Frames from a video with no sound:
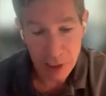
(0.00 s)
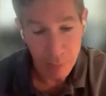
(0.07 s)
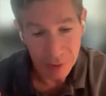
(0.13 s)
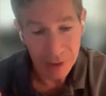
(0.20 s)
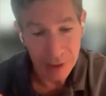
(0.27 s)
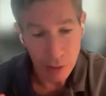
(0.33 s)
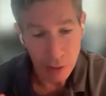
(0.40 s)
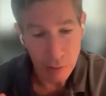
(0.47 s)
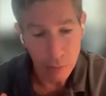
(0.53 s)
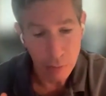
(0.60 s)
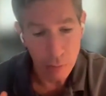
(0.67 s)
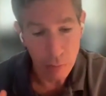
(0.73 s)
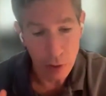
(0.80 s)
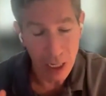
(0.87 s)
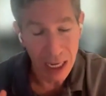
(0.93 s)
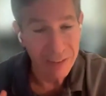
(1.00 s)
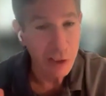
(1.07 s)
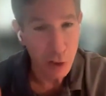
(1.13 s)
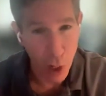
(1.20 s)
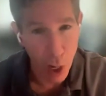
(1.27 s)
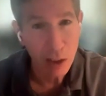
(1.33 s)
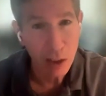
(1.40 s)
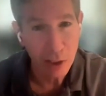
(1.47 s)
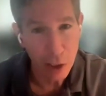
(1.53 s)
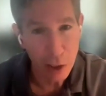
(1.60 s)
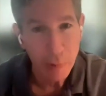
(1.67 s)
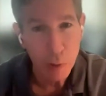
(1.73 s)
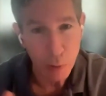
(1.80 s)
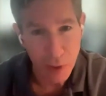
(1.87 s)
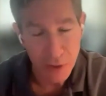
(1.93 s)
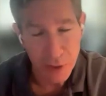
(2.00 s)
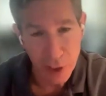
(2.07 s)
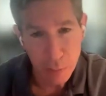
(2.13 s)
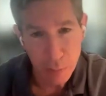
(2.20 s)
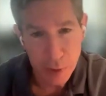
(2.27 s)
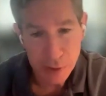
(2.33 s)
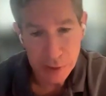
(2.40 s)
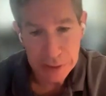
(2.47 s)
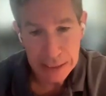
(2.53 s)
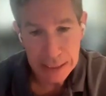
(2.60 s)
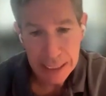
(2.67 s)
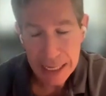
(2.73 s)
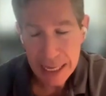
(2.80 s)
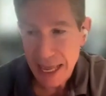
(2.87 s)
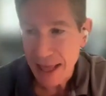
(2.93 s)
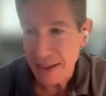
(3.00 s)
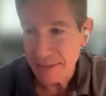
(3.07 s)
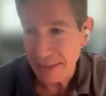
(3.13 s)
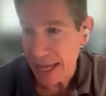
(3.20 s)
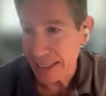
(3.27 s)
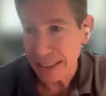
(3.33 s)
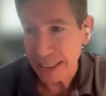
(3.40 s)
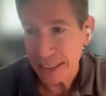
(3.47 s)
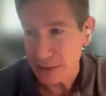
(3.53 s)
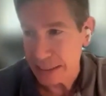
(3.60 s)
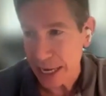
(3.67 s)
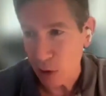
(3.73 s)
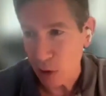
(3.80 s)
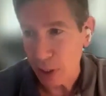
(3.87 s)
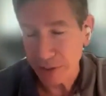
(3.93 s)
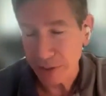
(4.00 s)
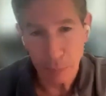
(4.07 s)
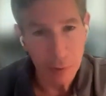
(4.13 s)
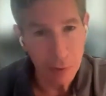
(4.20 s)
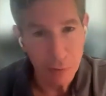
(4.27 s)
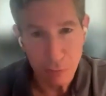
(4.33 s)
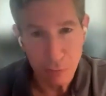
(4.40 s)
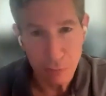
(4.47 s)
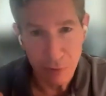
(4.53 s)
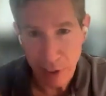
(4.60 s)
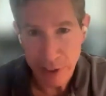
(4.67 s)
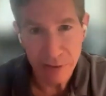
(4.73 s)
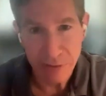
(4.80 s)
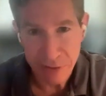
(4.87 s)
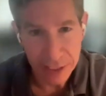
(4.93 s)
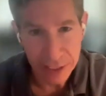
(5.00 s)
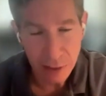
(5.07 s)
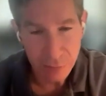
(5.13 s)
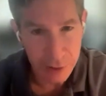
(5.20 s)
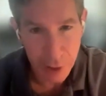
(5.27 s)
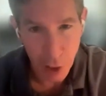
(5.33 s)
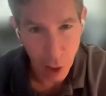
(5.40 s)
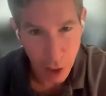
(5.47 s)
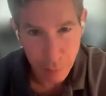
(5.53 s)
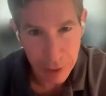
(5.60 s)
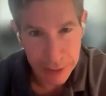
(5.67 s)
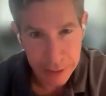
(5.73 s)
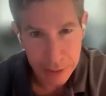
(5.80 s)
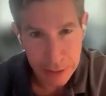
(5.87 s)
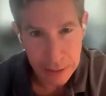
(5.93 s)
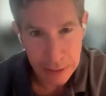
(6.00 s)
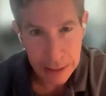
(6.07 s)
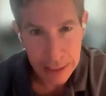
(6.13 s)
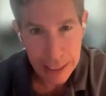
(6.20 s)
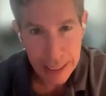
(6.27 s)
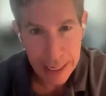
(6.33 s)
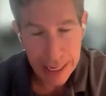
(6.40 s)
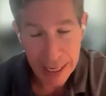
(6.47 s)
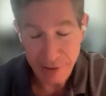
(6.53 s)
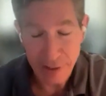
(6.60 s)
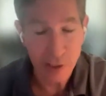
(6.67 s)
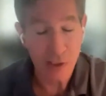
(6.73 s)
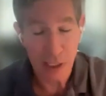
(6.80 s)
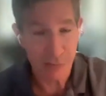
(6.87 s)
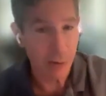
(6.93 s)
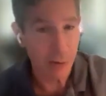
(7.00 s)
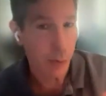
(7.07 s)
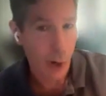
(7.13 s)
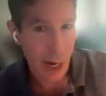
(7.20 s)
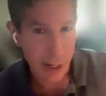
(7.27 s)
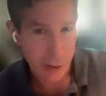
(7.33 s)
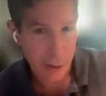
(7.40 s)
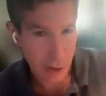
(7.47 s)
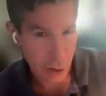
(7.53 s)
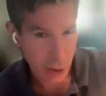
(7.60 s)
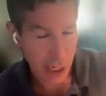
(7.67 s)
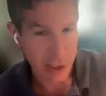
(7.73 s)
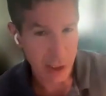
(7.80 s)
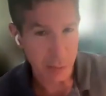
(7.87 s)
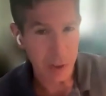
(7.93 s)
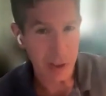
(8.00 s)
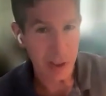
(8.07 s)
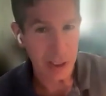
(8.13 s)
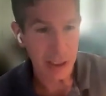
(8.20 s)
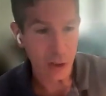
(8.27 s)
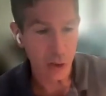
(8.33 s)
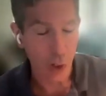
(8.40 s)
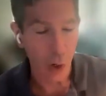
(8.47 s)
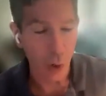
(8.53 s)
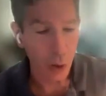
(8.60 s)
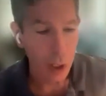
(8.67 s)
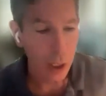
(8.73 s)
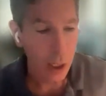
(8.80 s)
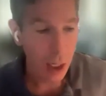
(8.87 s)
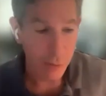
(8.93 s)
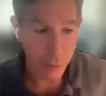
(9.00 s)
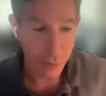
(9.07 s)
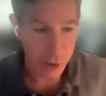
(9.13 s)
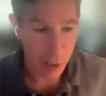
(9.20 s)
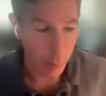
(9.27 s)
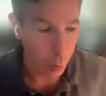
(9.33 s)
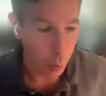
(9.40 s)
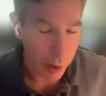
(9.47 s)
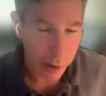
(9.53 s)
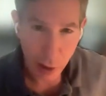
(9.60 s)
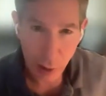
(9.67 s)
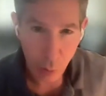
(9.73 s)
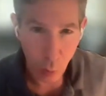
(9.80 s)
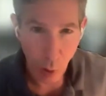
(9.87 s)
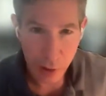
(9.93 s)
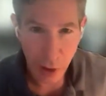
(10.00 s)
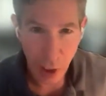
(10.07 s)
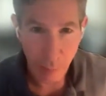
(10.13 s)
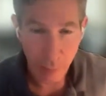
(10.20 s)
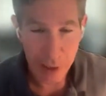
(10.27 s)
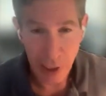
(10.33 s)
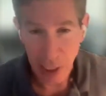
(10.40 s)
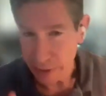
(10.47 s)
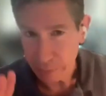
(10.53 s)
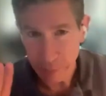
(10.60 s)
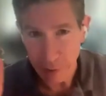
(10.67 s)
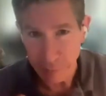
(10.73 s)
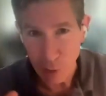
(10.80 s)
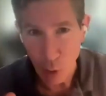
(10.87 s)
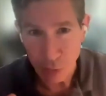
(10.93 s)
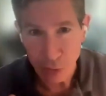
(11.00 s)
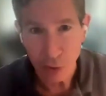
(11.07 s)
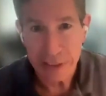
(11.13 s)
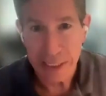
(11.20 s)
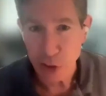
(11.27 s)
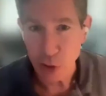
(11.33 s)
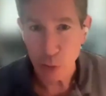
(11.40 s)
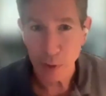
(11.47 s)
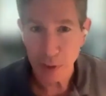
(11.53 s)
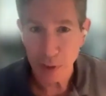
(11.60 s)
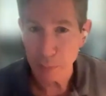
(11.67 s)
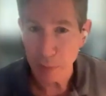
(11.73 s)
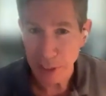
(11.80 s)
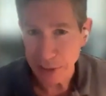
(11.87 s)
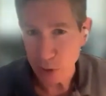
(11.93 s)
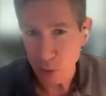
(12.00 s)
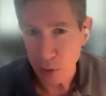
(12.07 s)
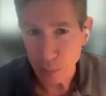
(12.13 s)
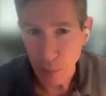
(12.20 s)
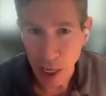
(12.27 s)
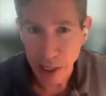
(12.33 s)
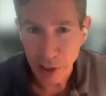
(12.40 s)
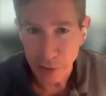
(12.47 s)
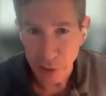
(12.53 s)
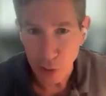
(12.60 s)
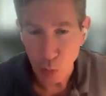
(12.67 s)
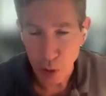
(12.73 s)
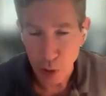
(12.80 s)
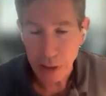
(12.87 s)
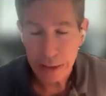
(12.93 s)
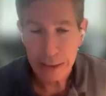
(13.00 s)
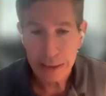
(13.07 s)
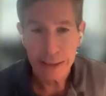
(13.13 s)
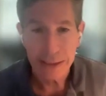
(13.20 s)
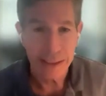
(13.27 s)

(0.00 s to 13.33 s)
typically kind of a talk therapy with a therapist. That has now, I think, been very effectively automated. And this is even prior to ChatGPT. So, for example, one company, I have no affiliation with them, but I do admire their work,